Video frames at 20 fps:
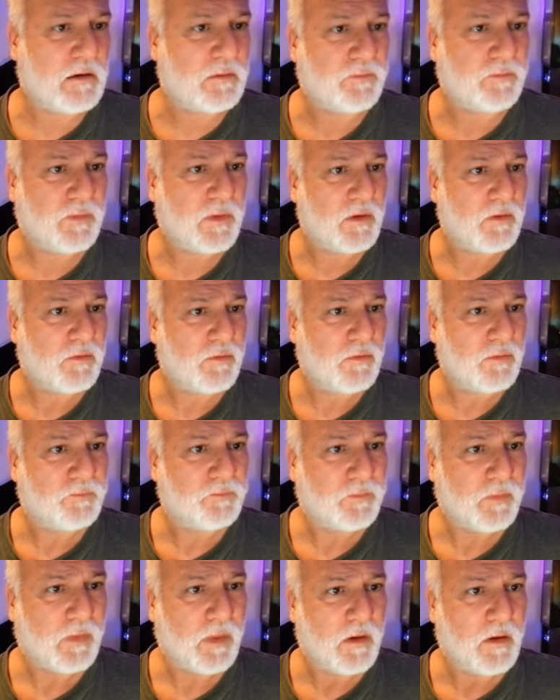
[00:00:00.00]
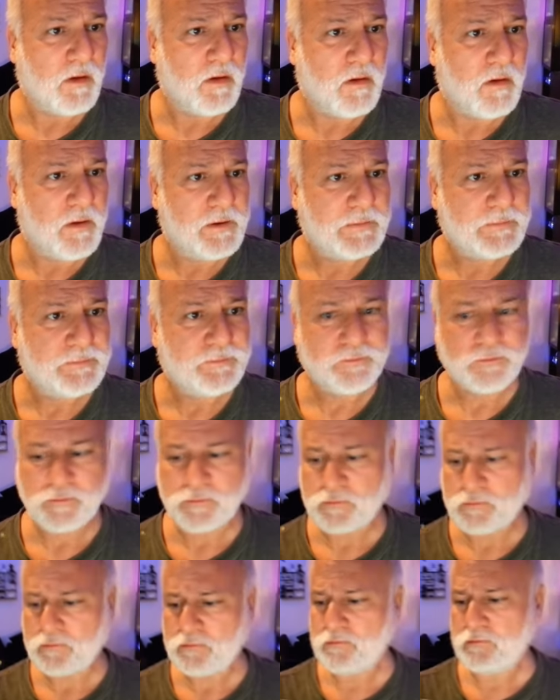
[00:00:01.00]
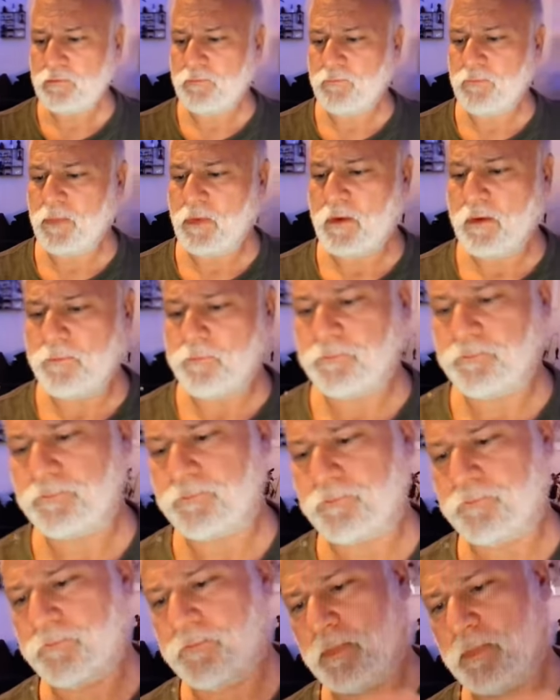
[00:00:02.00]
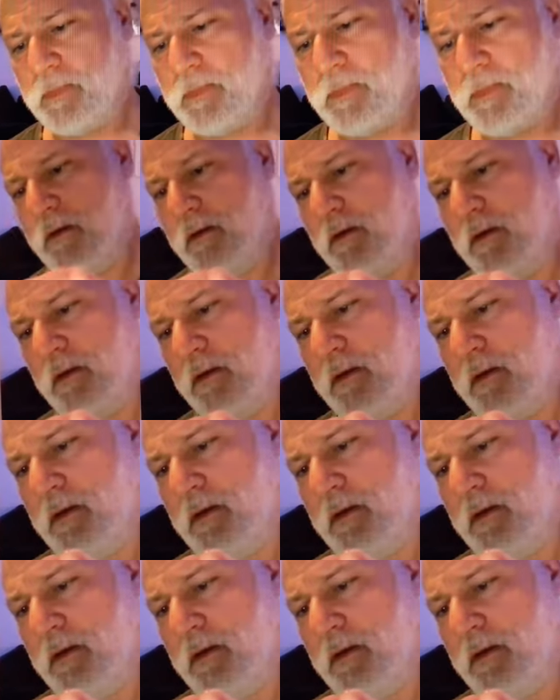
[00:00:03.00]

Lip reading: Stupid. They should have an interest. If you could give it a name, what would you give it?